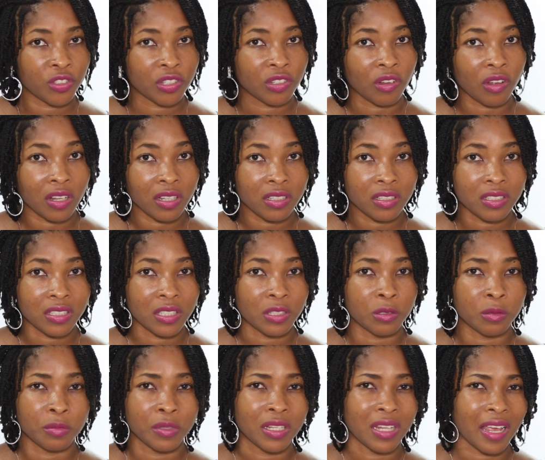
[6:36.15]
It will
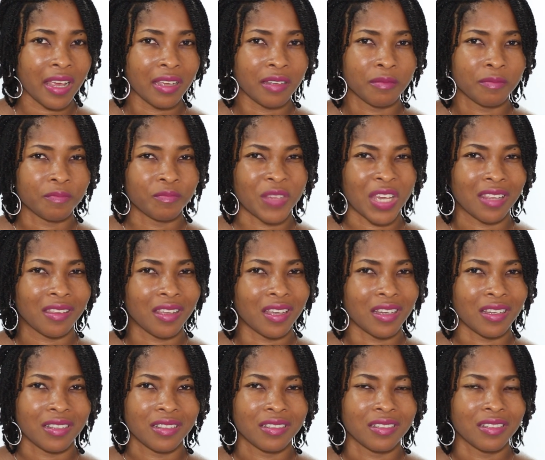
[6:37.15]
be like, I think,